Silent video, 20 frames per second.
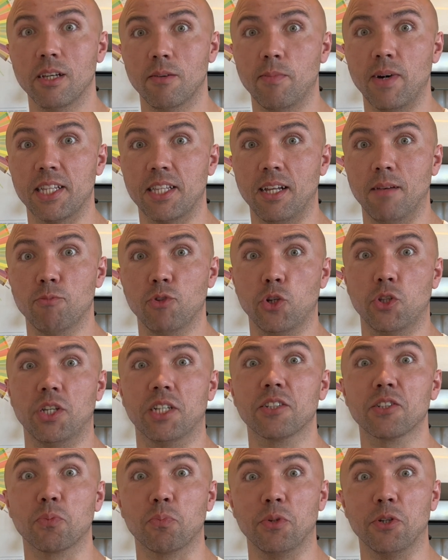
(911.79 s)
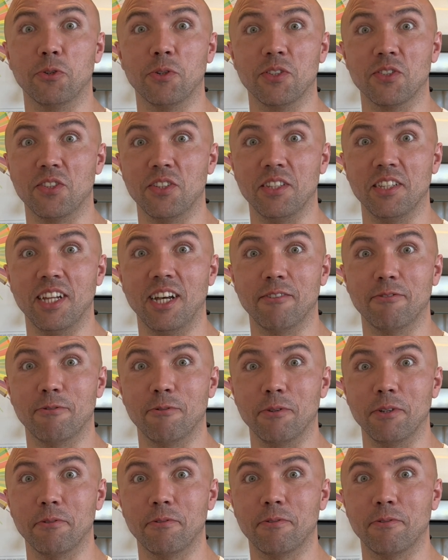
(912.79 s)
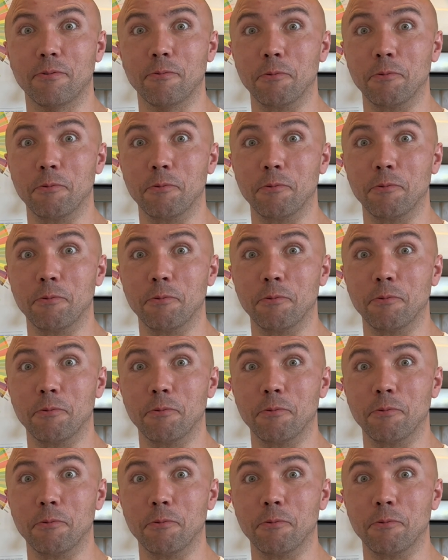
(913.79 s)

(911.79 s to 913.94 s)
but I'm not experienced enough with